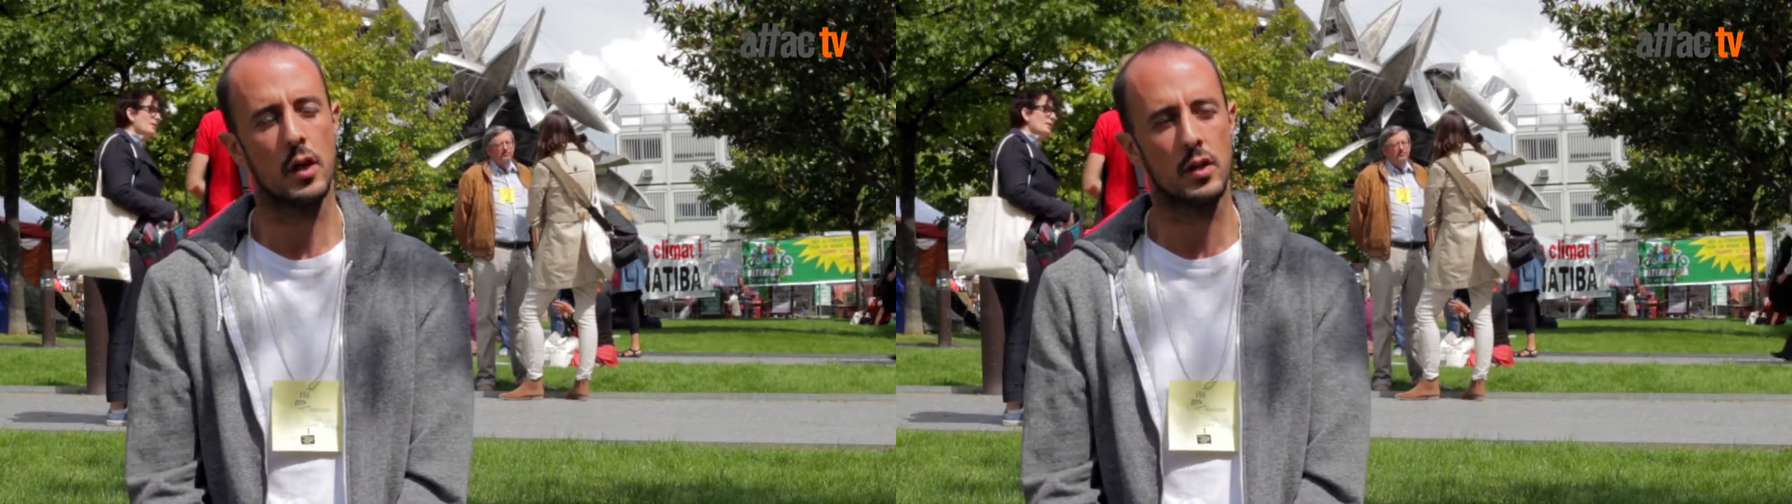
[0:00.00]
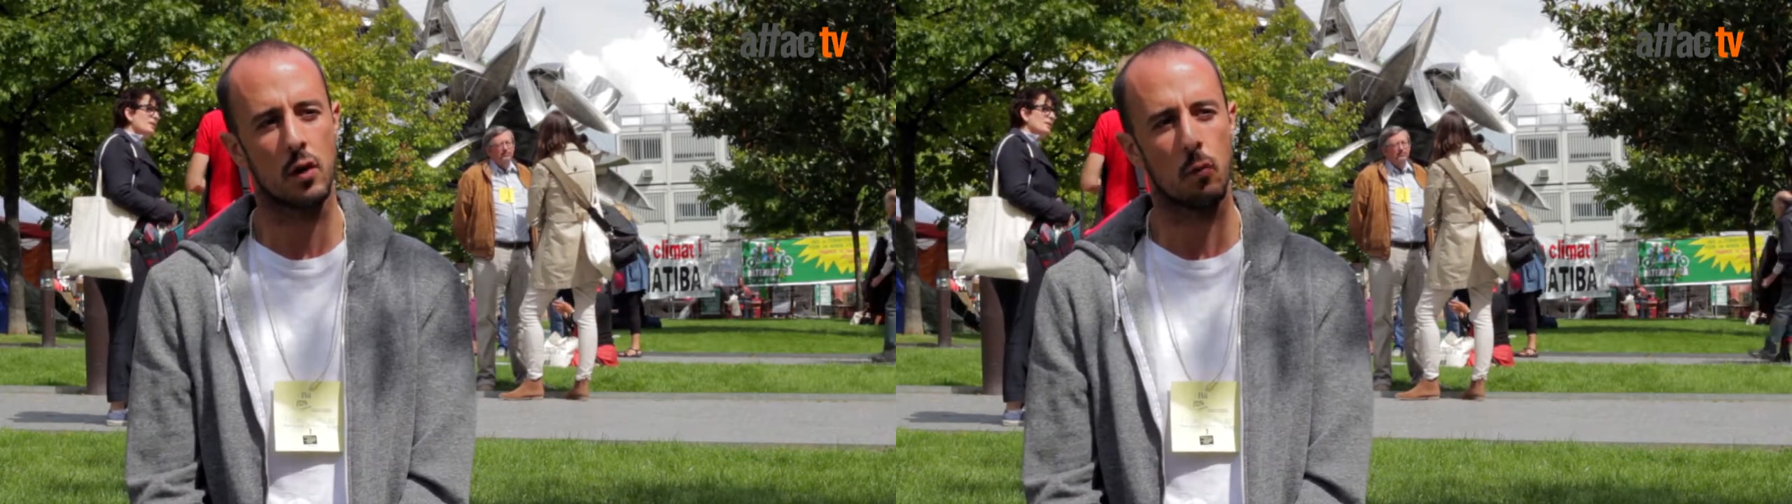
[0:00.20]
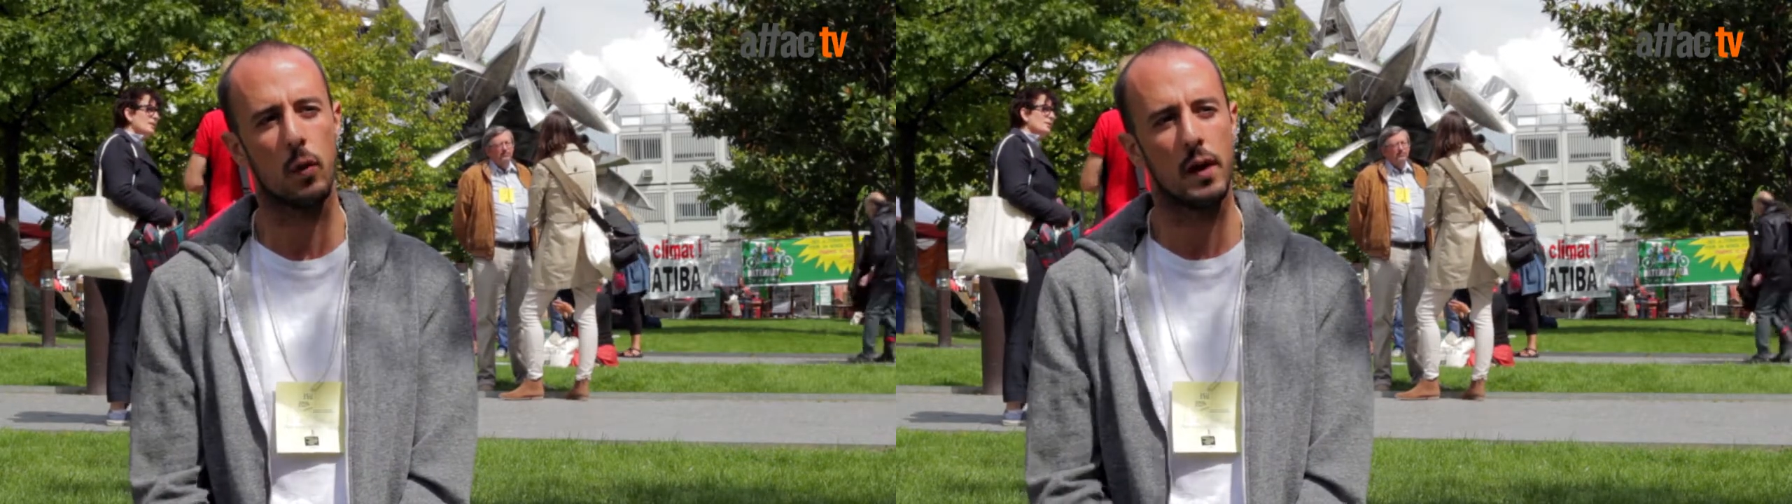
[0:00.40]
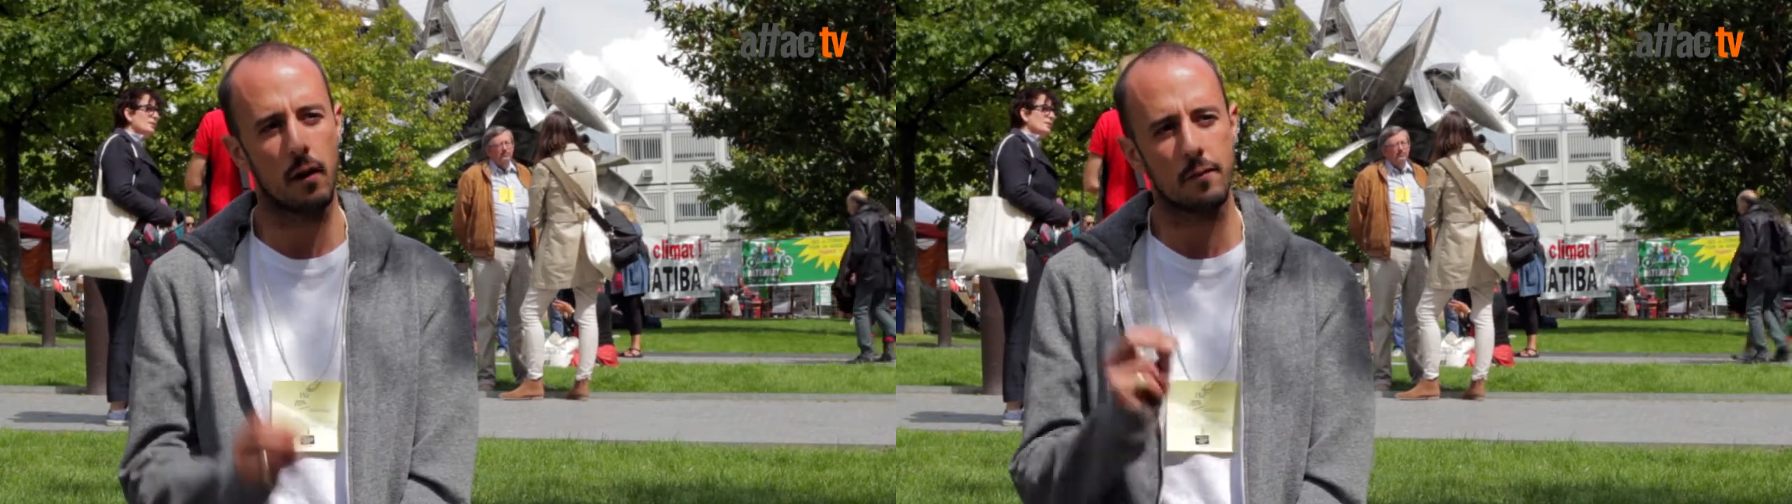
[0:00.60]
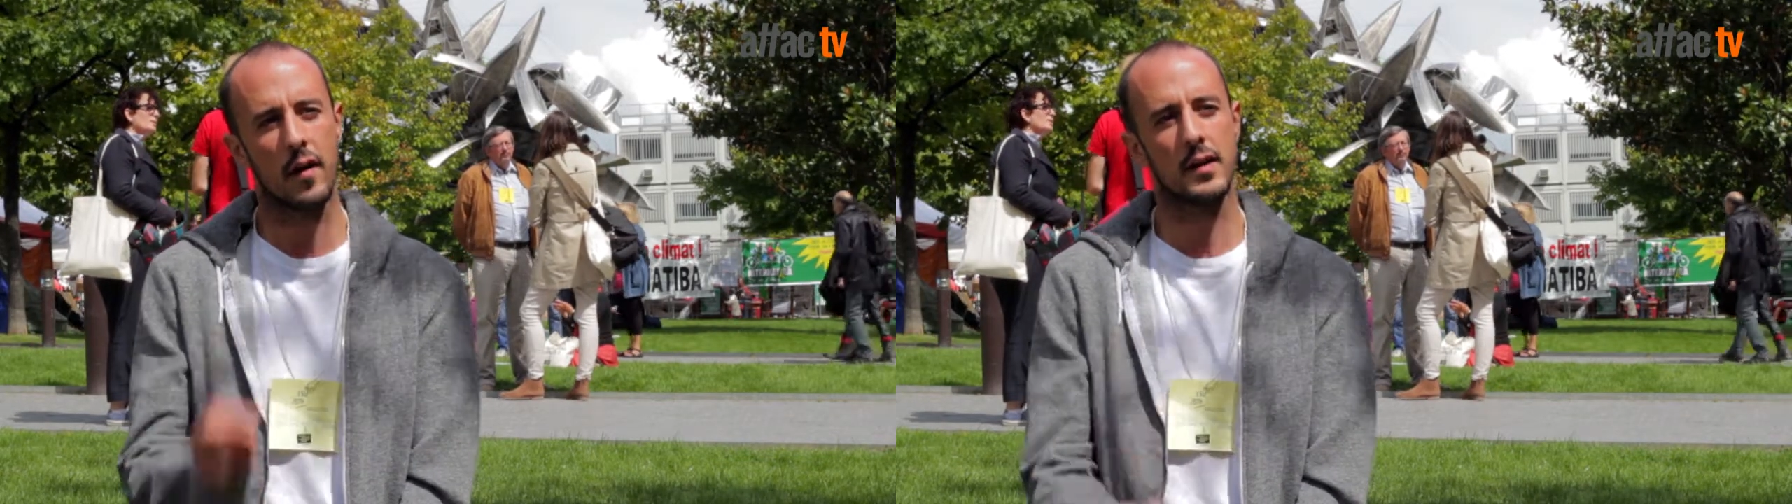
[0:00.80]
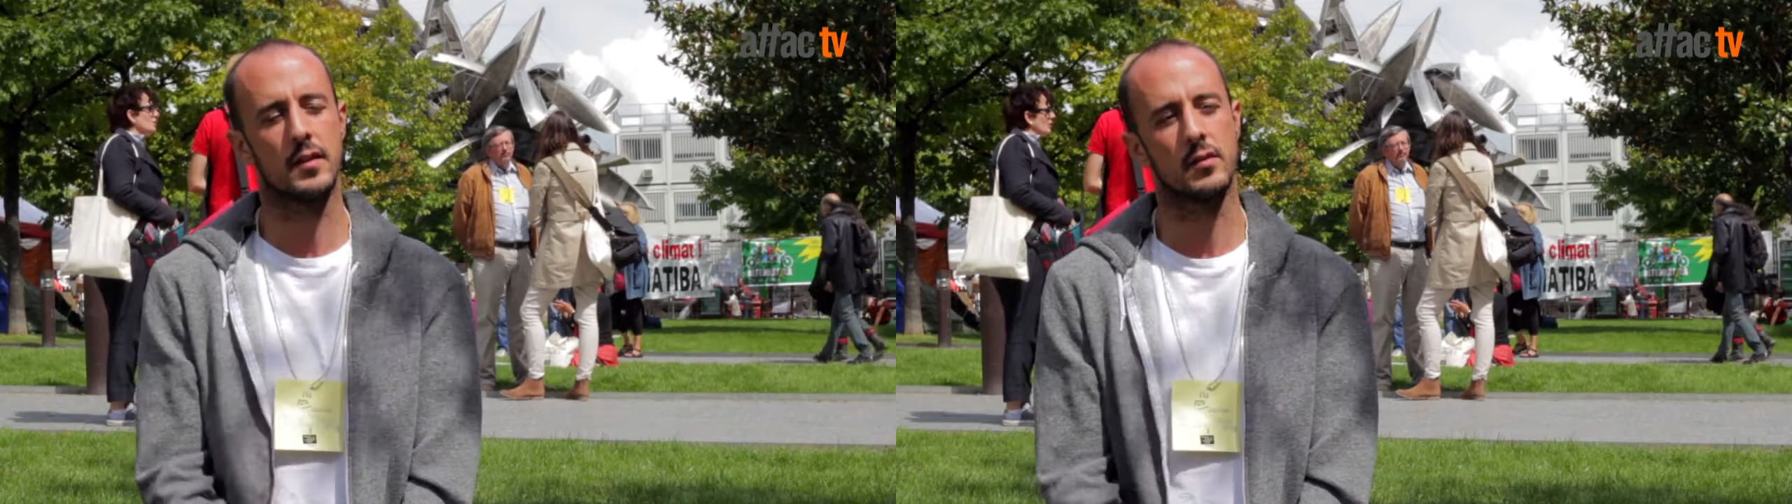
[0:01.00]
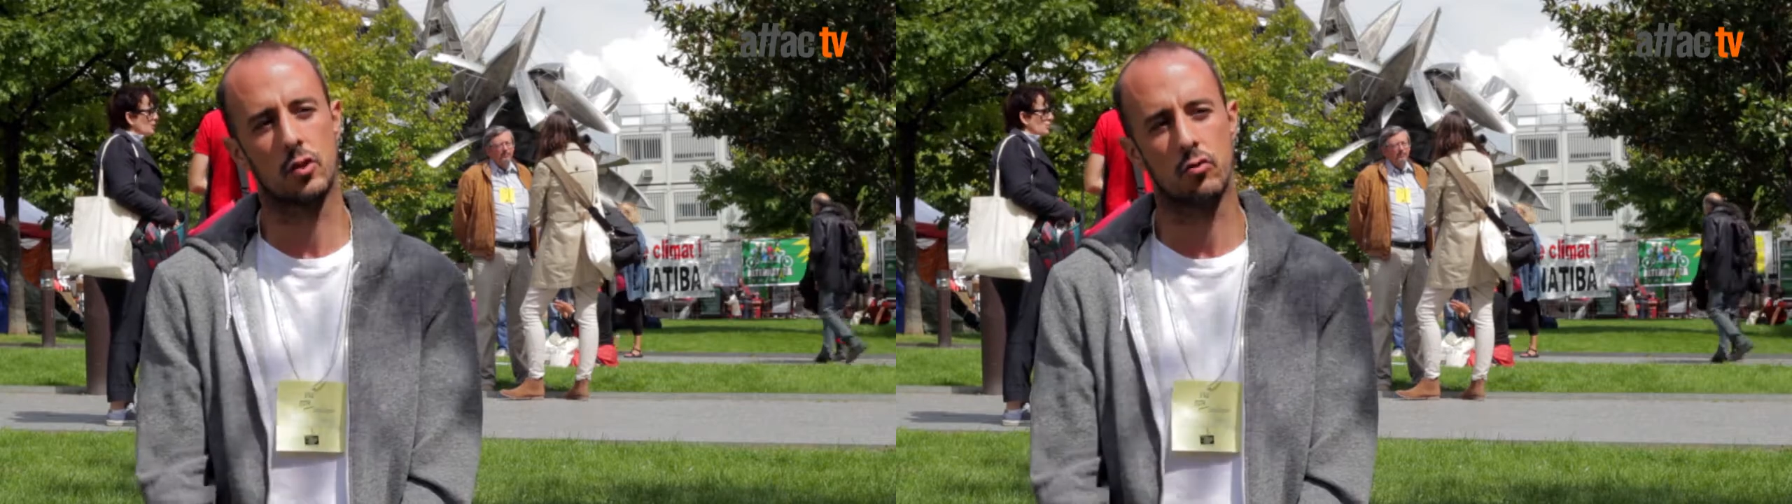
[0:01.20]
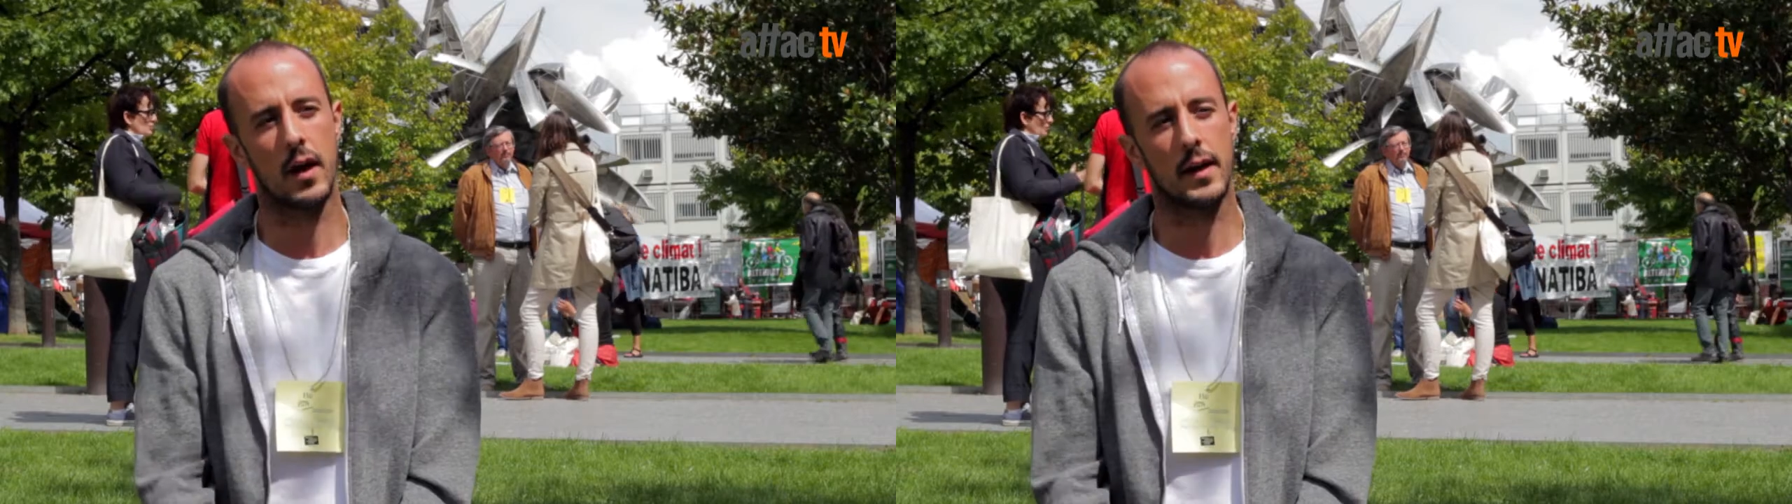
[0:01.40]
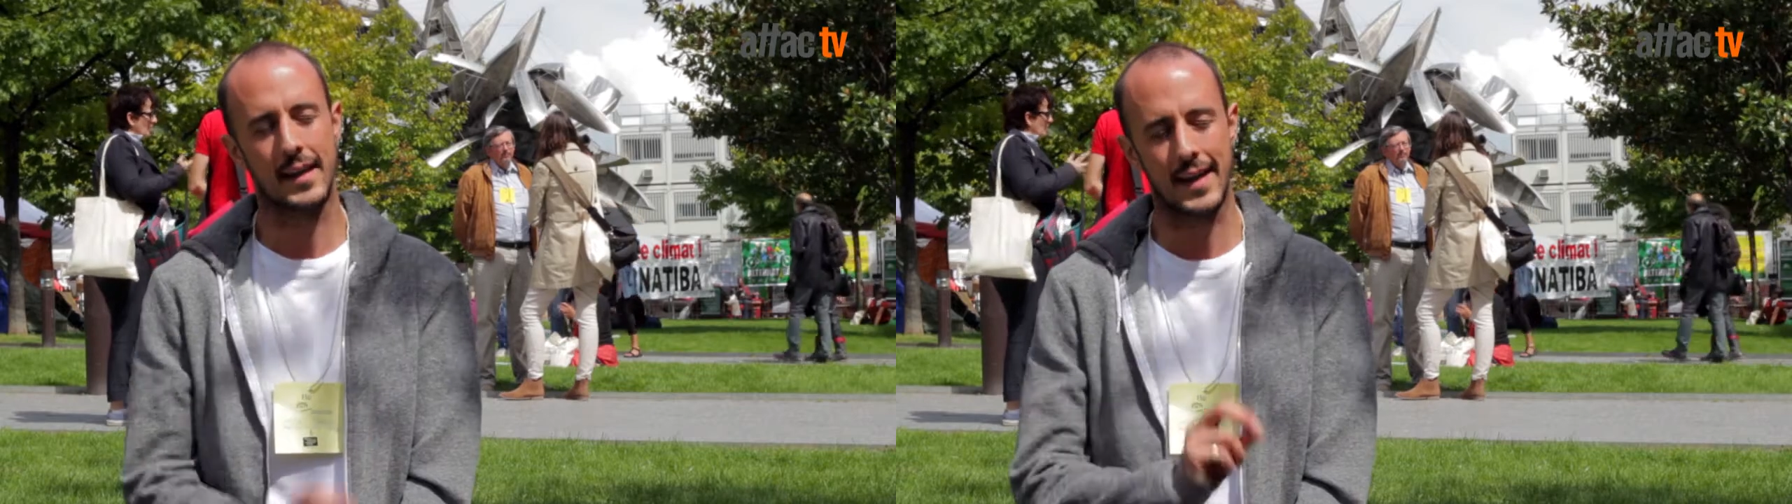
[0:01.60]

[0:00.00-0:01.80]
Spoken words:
So we are fighting to try and